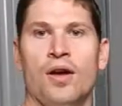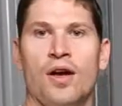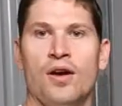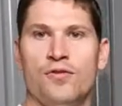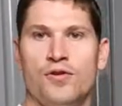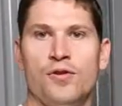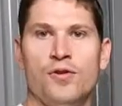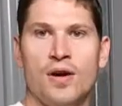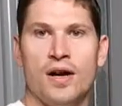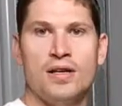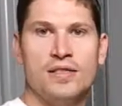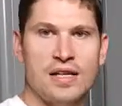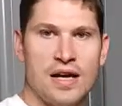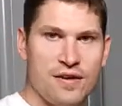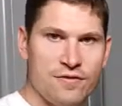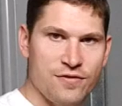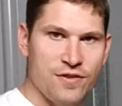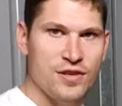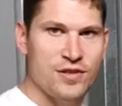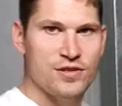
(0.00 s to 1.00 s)
if you guys
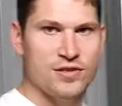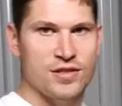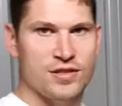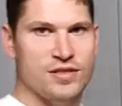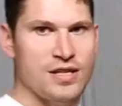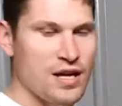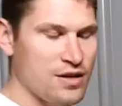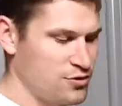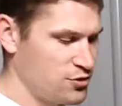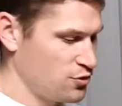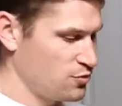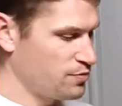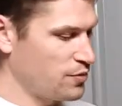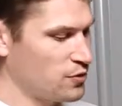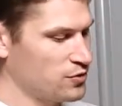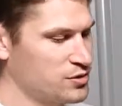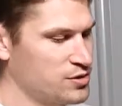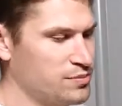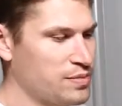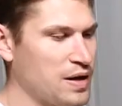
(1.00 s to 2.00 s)
have this attached to your
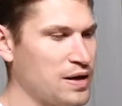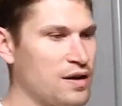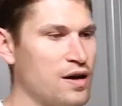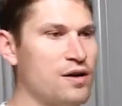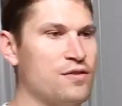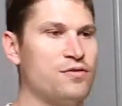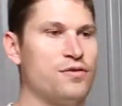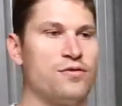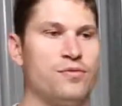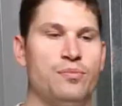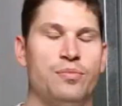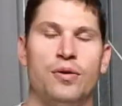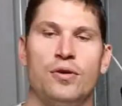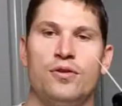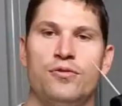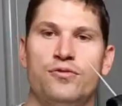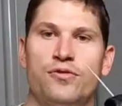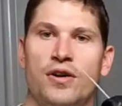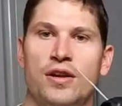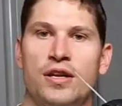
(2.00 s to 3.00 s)
boxing bag, I've even put a
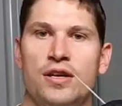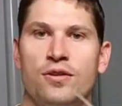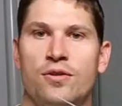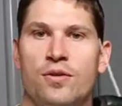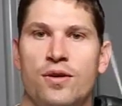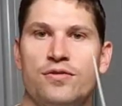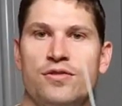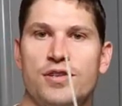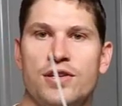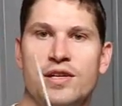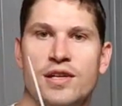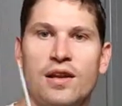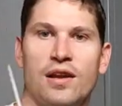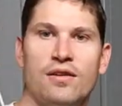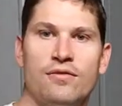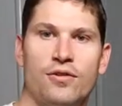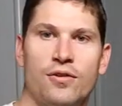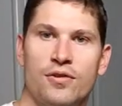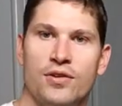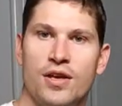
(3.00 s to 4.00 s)
funny UFC
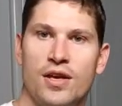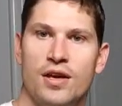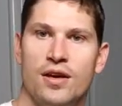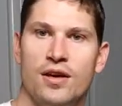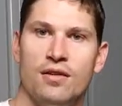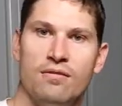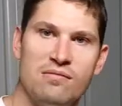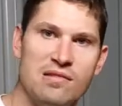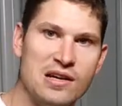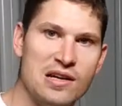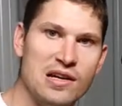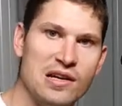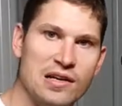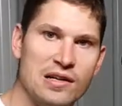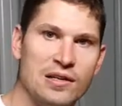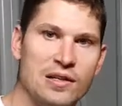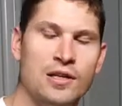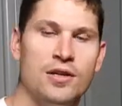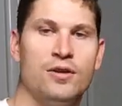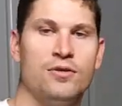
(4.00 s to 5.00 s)
glove on here. There
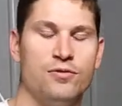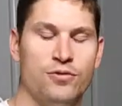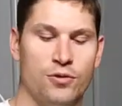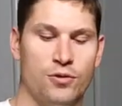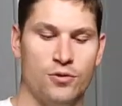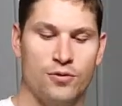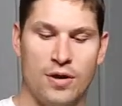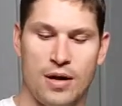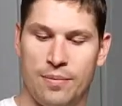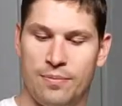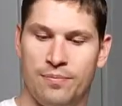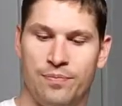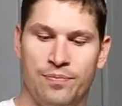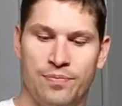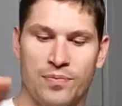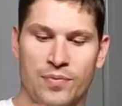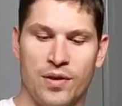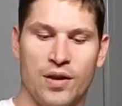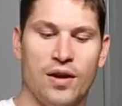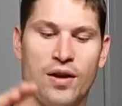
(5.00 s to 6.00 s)
for um,
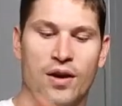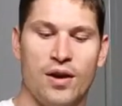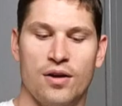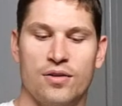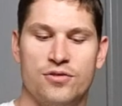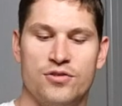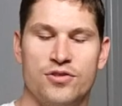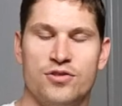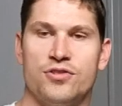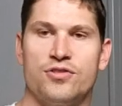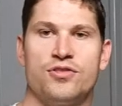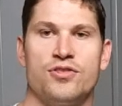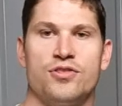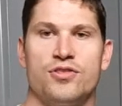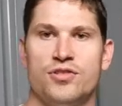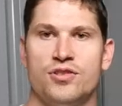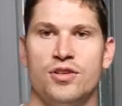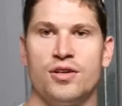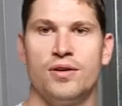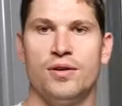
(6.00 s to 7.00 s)
uh, just
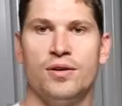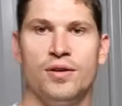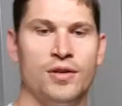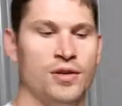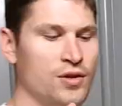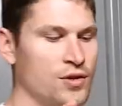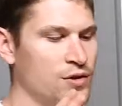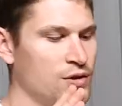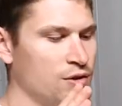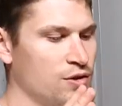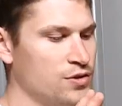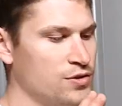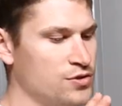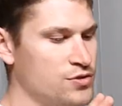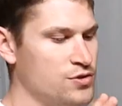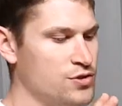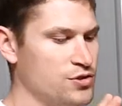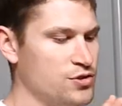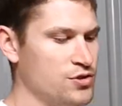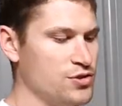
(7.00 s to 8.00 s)
just to,
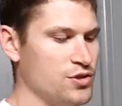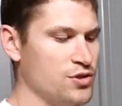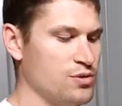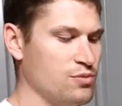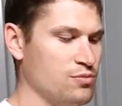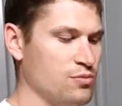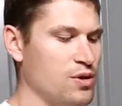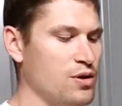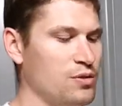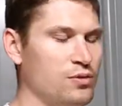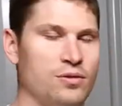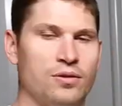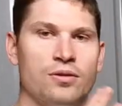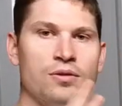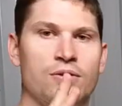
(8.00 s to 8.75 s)
just to, well